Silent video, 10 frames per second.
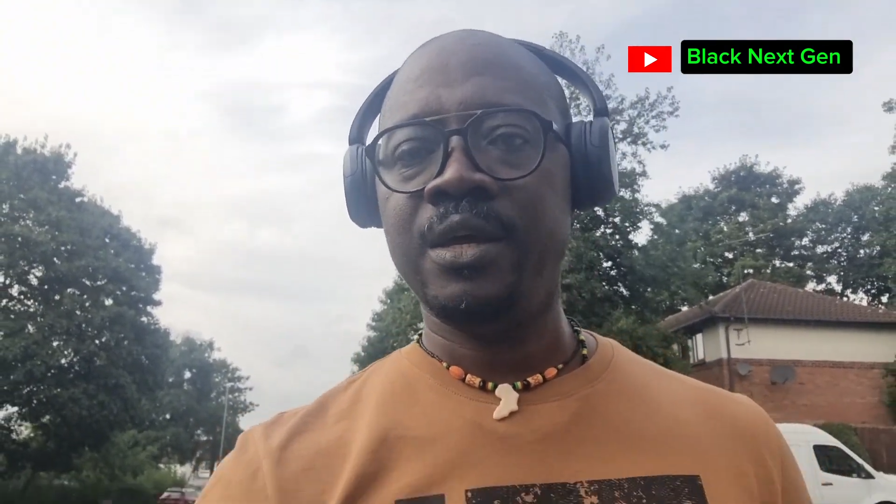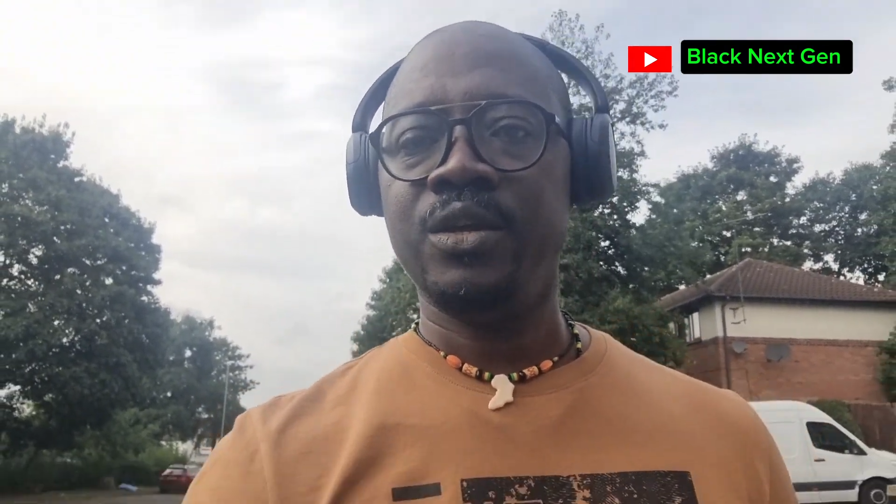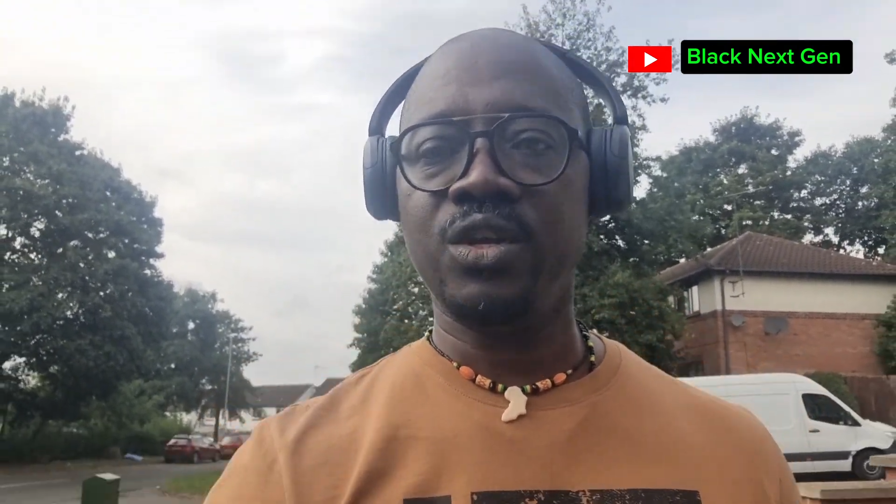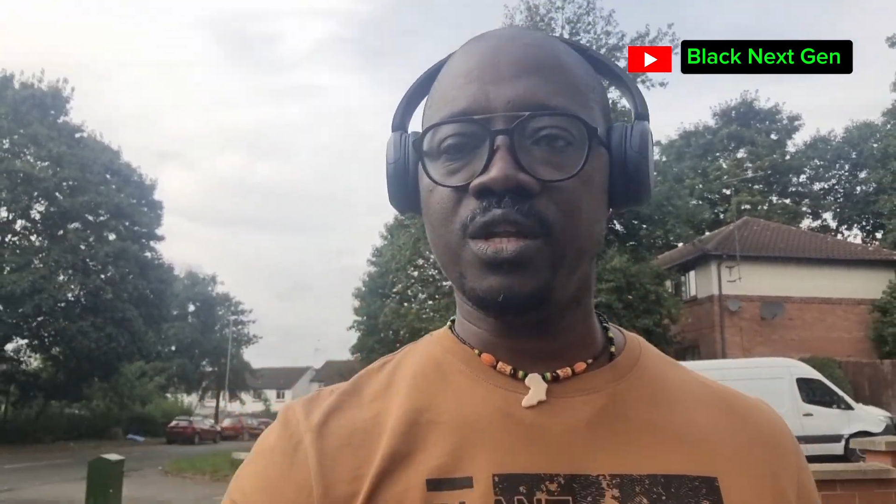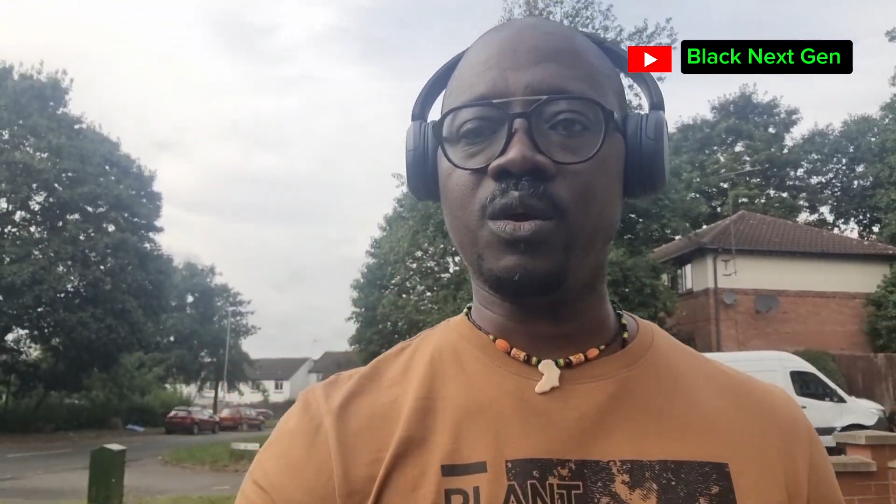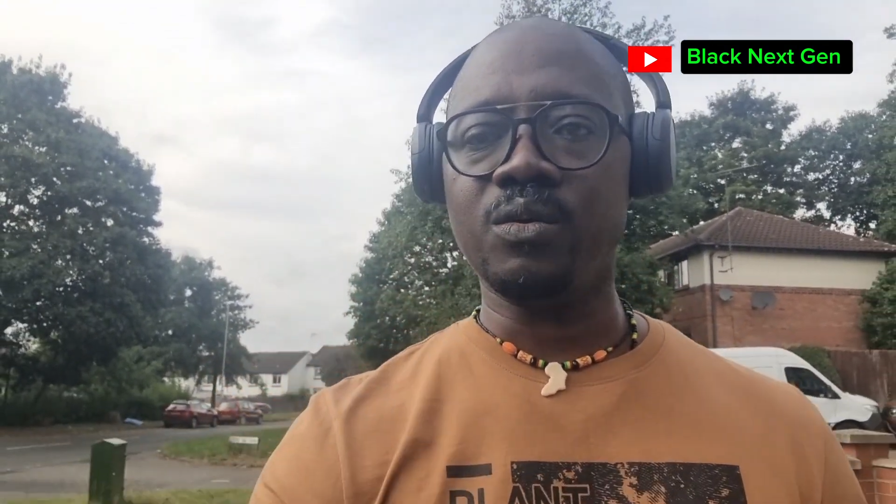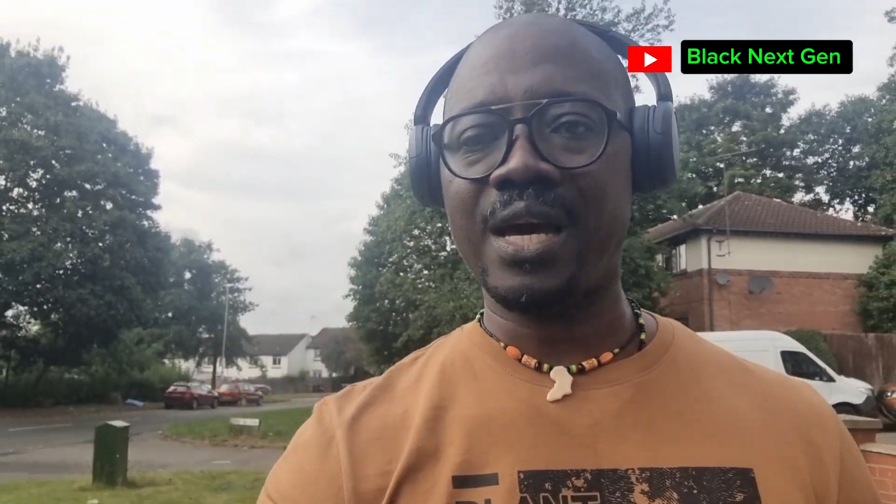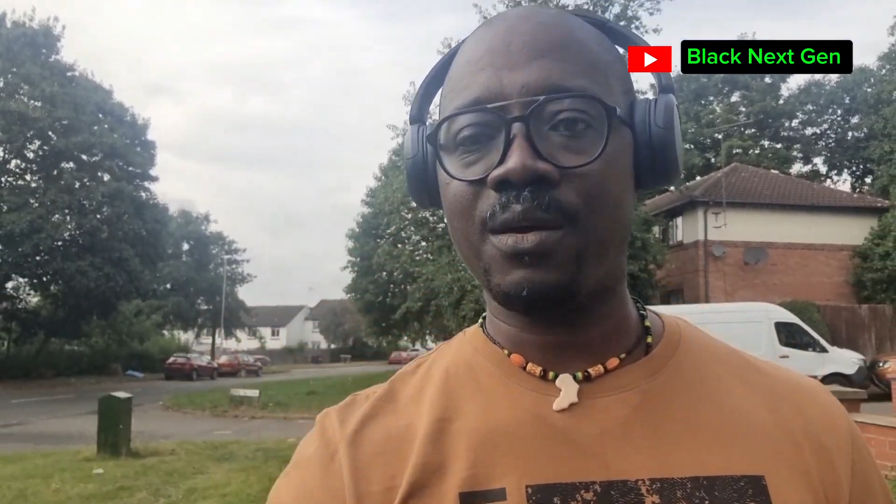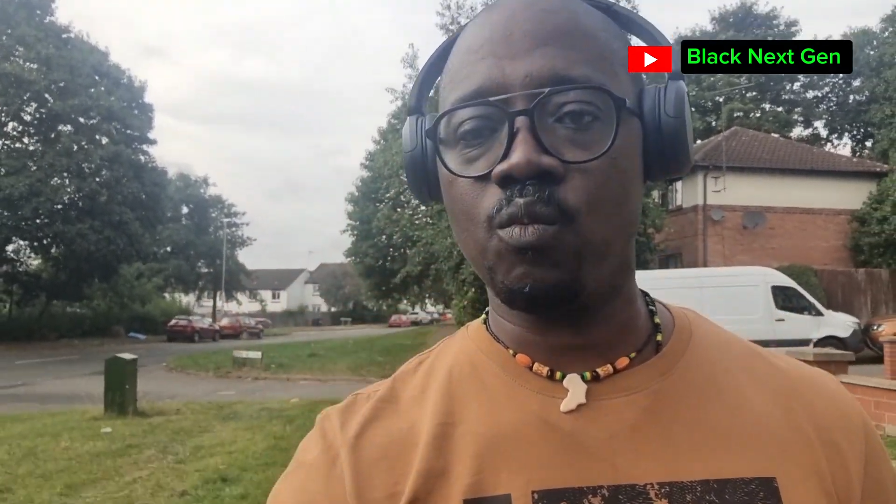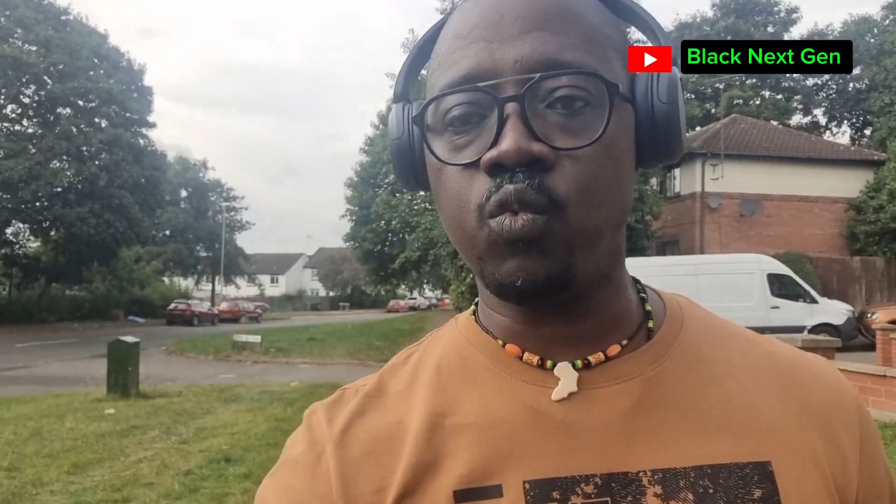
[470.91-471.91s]
you know, that
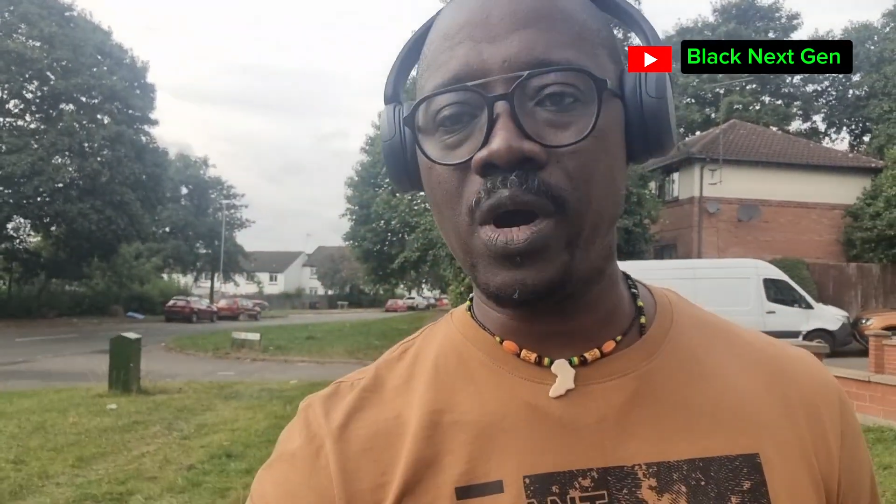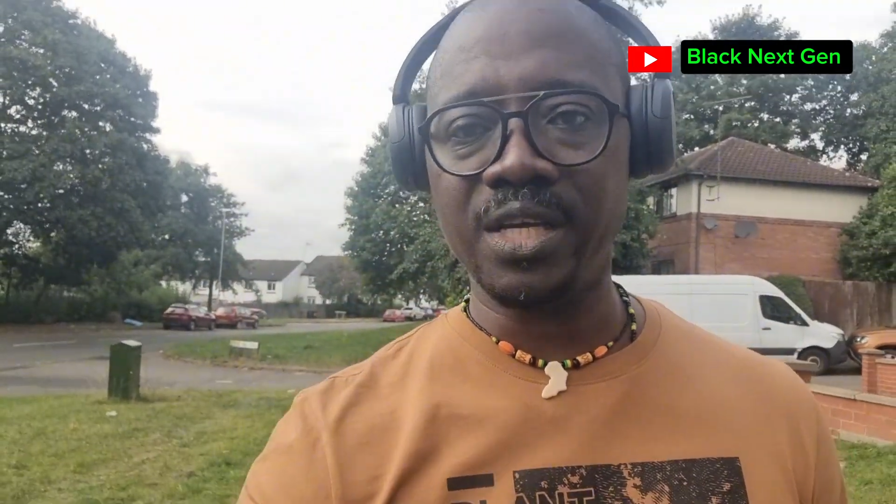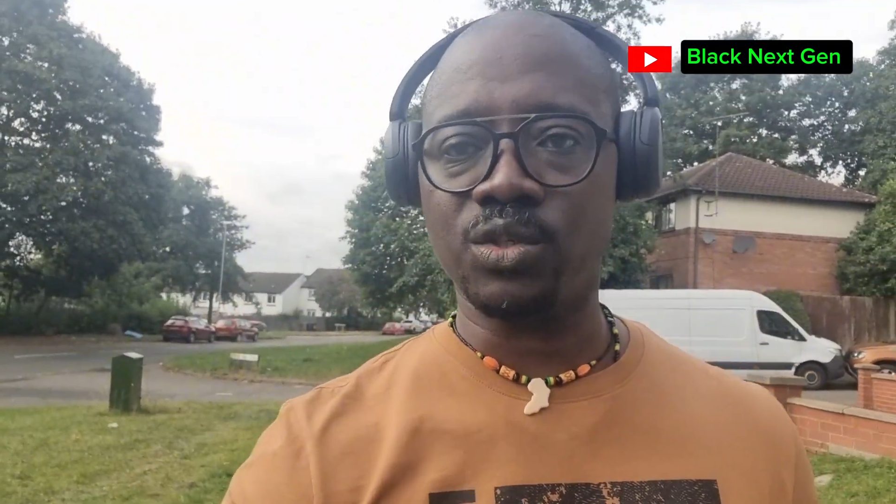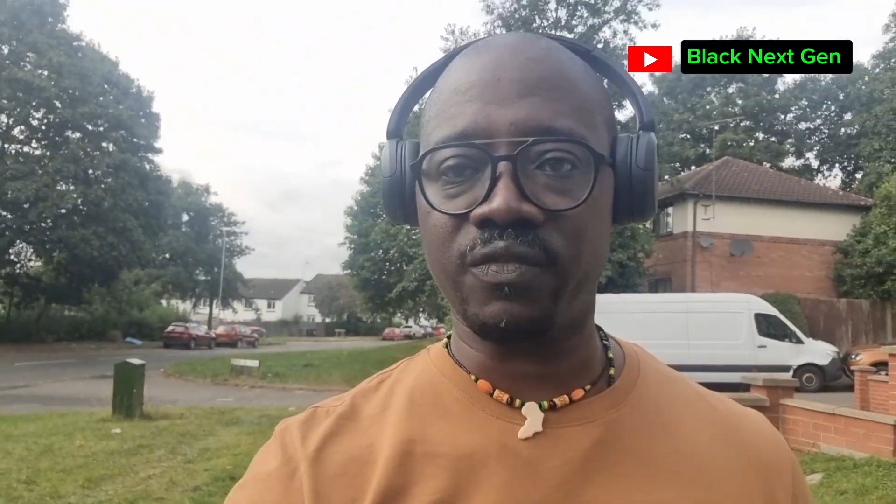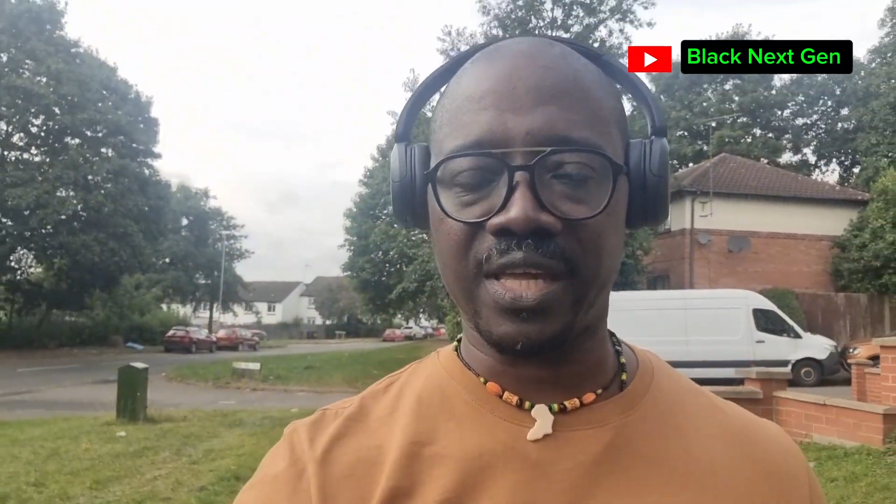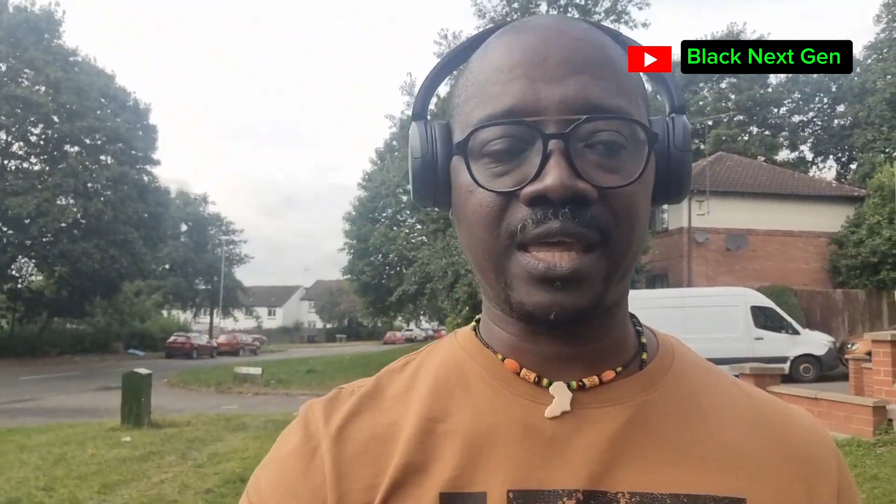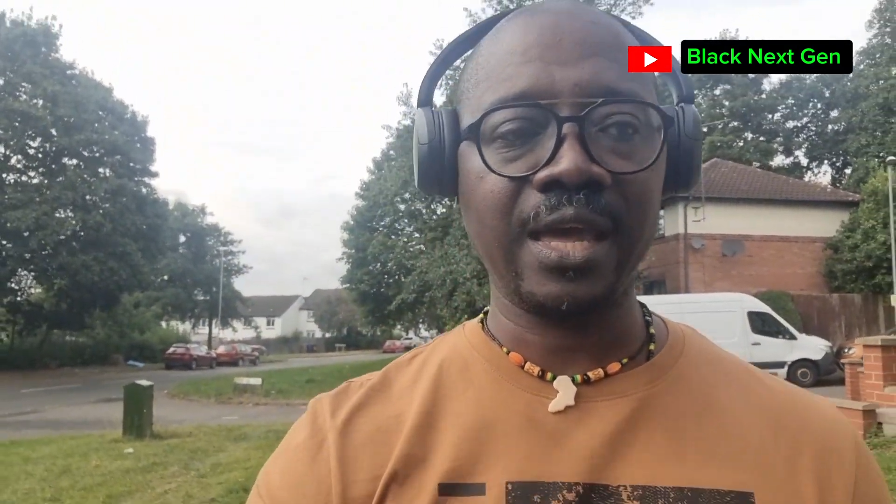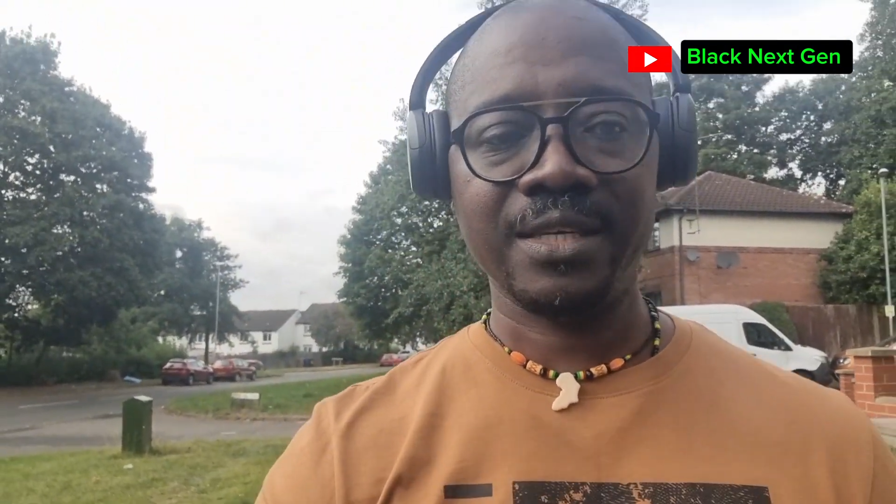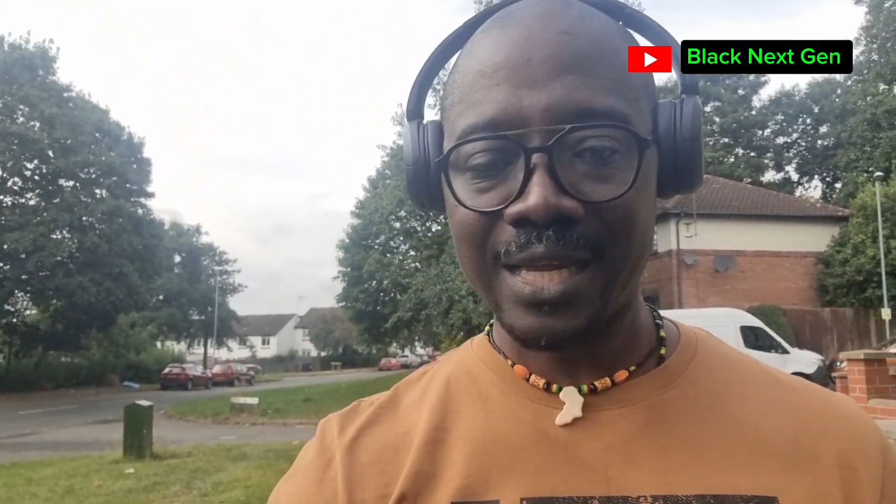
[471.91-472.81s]
wears of a case.